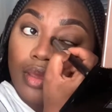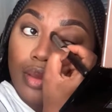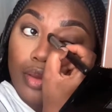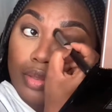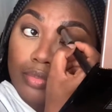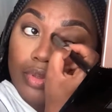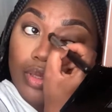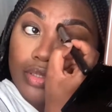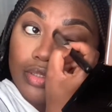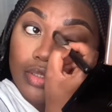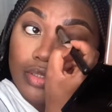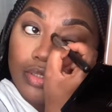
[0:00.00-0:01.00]
I hope you guys
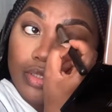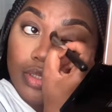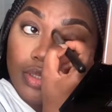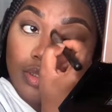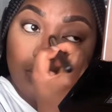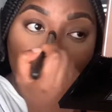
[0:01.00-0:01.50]
can see.